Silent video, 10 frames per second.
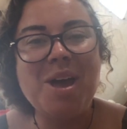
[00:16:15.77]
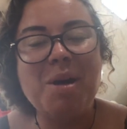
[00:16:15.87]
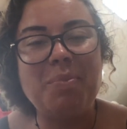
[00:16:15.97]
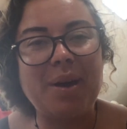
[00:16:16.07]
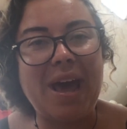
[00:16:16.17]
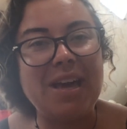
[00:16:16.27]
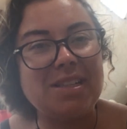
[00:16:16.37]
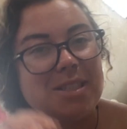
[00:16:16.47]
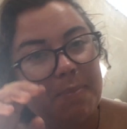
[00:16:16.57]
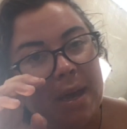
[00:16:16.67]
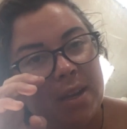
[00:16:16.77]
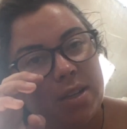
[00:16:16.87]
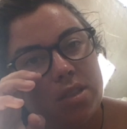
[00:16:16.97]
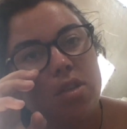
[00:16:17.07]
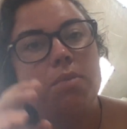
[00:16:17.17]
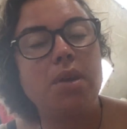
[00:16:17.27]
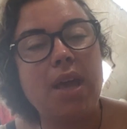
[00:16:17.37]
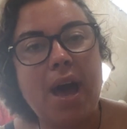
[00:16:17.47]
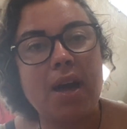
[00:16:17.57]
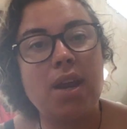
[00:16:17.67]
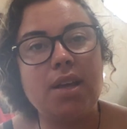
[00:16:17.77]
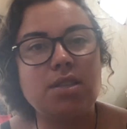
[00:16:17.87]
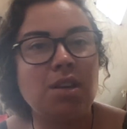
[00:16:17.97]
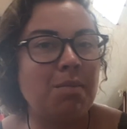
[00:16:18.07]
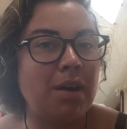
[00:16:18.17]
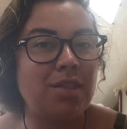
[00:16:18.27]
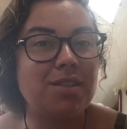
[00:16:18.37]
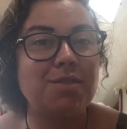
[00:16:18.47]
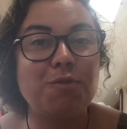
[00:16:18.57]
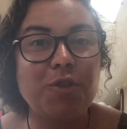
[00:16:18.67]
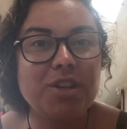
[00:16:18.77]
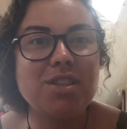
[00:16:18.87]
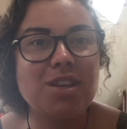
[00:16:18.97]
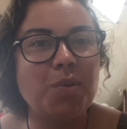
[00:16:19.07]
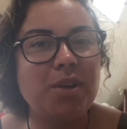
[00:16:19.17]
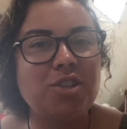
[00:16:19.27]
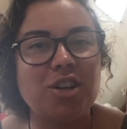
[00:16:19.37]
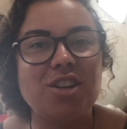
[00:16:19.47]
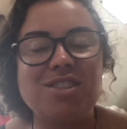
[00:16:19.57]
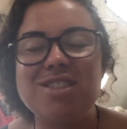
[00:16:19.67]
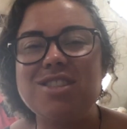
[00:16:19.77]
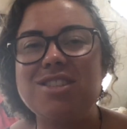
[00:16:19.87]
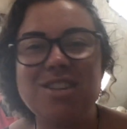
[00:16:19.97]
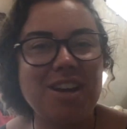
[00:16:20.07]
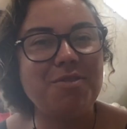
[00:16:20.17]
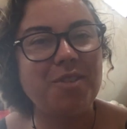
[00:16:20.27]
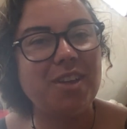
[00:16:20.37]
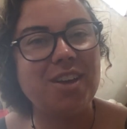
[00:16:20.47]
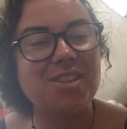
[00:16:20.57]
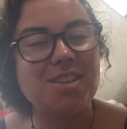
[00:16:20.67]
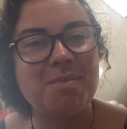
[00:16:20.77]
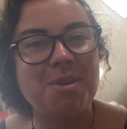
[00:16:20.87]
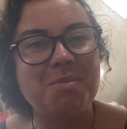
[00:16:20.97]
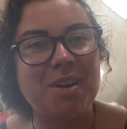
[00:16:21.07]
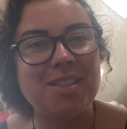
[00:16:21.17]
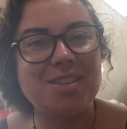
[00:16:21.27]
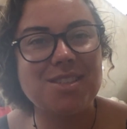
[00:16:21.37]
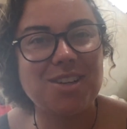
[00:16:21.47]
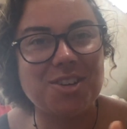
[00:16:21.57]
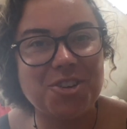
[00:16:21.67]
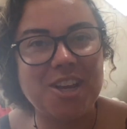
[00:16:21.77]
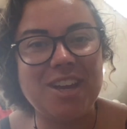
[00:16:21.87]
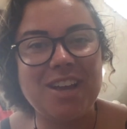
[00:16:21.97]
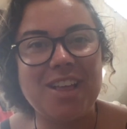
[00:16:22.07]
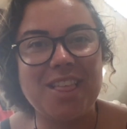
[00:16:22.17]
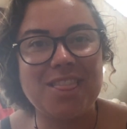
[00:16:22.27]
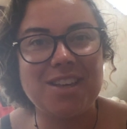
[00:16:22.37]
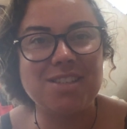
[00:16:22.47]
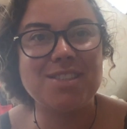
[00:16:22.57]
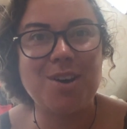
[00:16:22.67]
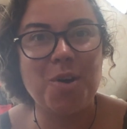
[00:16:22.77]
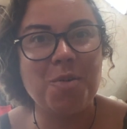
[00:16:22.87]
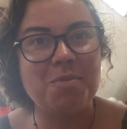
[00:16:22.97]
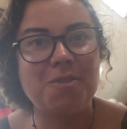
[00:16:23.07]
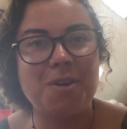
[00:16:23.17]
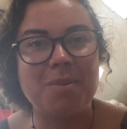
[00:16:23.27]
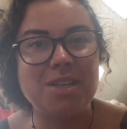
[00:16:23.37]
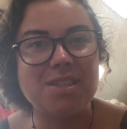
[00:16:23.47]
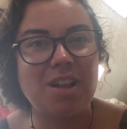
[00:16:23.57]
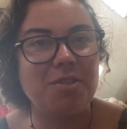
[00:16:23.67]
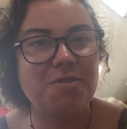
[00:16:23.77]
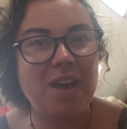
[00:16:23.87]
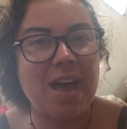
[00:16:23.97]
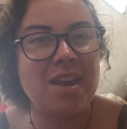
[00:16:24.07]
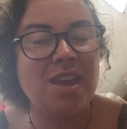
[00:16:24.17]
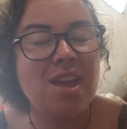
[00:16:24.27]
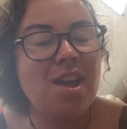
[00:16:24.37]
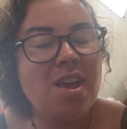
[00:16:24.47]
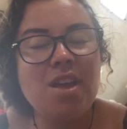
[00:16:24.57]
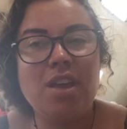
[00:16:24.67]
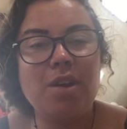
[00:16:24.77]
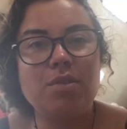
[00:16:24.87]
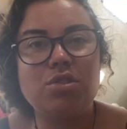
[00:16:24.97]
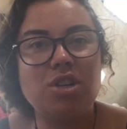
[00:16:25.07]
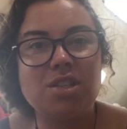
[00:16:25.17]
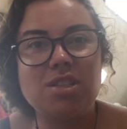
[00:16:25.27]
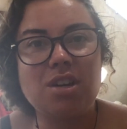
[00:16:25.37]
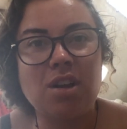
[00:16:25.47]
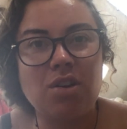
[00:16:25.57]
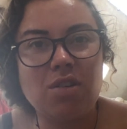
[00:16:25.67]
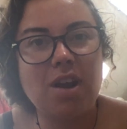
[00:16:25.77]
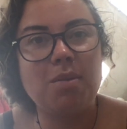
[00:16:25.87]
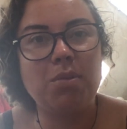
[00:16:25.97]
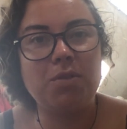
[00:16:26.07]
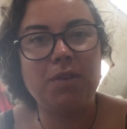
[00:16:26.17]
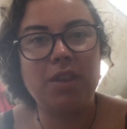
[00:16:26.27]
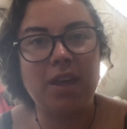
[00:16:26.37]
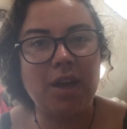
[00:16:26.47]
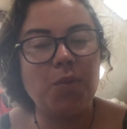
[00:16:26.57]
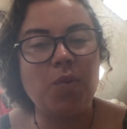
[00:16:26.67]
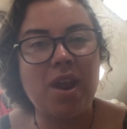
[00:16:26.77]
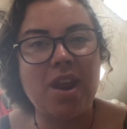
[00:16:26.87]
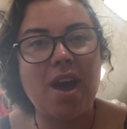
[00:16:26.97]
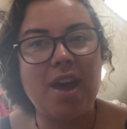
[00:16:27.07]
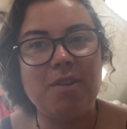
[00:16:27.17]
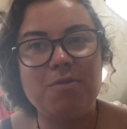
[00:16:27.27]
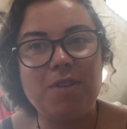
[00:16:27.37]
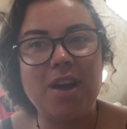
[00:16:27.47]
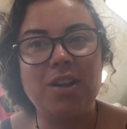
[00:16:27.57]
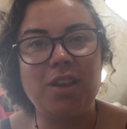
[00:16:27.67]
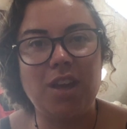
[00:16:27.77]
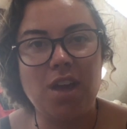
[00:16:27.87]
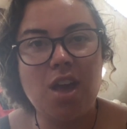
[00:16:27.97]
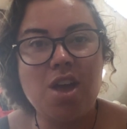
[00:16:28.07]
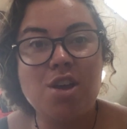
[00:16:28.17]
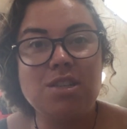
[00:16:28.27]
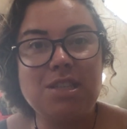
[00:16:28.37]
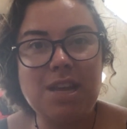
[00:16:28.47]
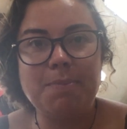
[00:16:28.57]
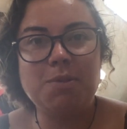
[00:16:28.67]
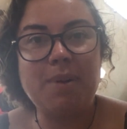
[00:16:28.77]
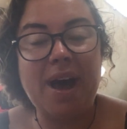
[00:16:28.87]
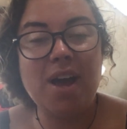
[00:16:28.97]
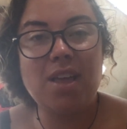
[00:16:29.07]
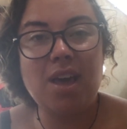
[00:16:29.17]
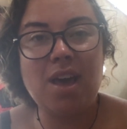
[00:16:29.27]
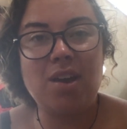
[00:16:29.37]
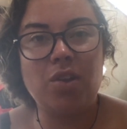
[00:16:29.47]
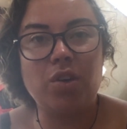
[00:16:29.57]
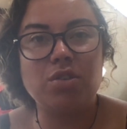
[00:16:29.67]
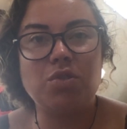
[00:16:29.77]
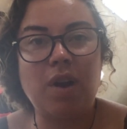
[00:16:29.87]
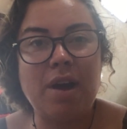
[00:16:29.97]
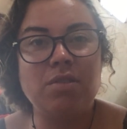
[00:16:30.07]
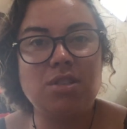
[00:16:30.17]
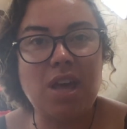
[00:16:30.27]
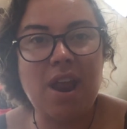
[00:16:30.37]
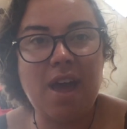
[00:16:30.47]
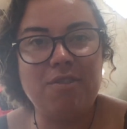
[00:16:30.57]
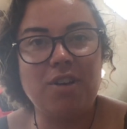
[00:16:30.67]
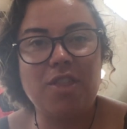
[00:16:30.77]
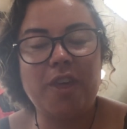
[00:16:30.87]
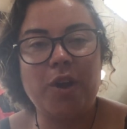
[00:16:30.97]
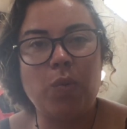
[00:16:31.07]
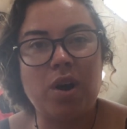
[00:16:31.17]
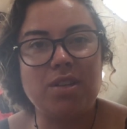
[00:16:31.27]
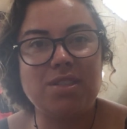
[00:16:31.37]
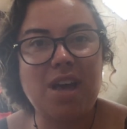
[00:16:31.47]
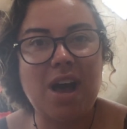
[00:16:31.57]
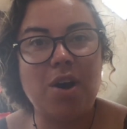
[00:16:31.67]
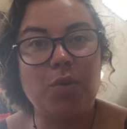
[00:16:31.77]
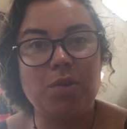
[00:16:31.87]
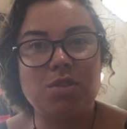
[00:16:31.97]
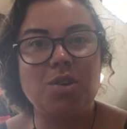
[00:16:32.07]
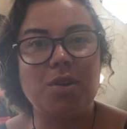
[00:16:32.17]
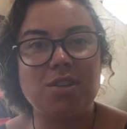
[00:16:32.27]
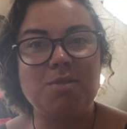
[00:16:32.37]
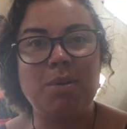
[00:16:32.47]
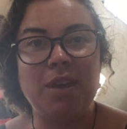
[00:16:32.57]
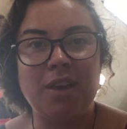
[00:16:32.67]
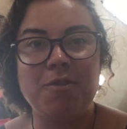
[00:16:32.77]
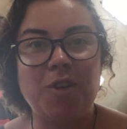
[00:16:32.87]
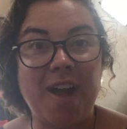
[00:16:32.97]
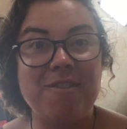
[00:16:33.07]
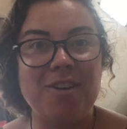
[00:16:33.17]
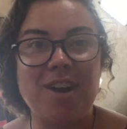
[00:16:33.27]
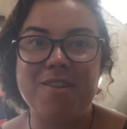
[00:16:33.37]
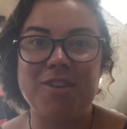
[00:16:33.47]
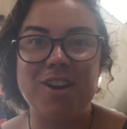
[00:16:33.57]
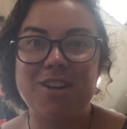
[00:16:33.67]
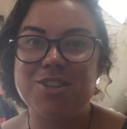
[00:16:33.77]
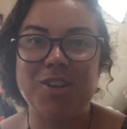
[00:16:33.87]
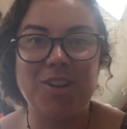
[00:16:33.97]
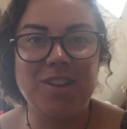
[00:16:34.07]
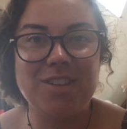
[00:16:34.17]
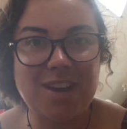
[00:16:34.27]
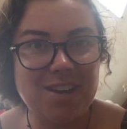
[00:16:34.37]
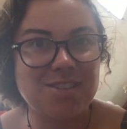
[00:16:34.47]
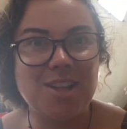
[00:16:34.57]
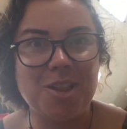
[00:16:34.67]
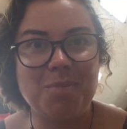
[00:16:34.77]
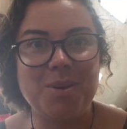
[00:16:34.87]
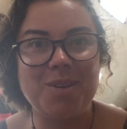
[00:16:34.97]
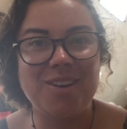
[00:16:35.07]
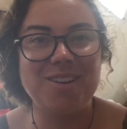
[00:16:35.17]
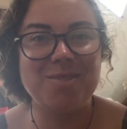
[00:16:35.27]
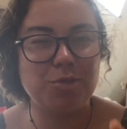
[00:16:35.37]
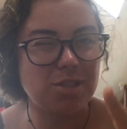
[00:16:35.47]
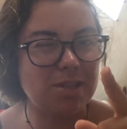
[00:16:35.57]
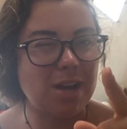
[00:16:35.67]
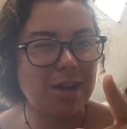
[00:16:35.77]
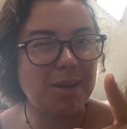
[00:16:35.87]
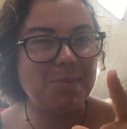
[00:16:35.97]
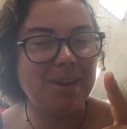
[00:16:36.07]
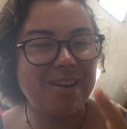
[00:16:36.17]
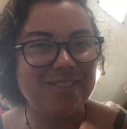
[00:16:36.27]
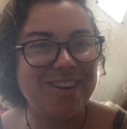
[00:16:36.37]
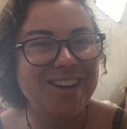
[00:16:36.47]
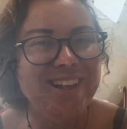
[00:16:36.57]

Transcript: But I had spent so many agonizing months, freezing winters, stifling summer months, creating this home for myself. And it was just an incredible feeling when I finally stepped back and looked around and everything was how it was going to be forever and ever until I sell the boat, which is not going to be ever.